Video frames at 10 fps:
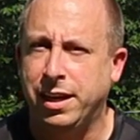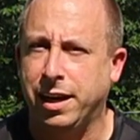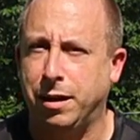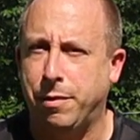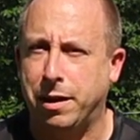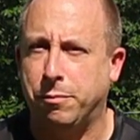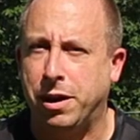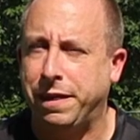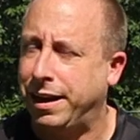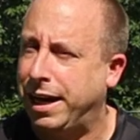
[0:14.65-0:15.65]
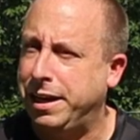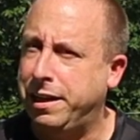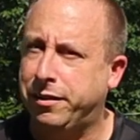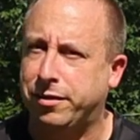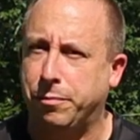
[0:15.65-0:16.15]
in about a month, and I
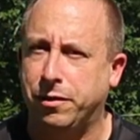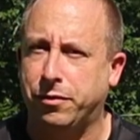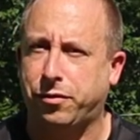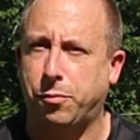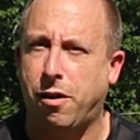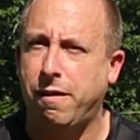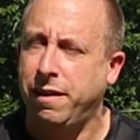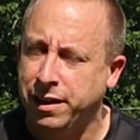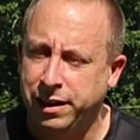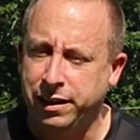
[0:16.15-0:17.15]
needed something small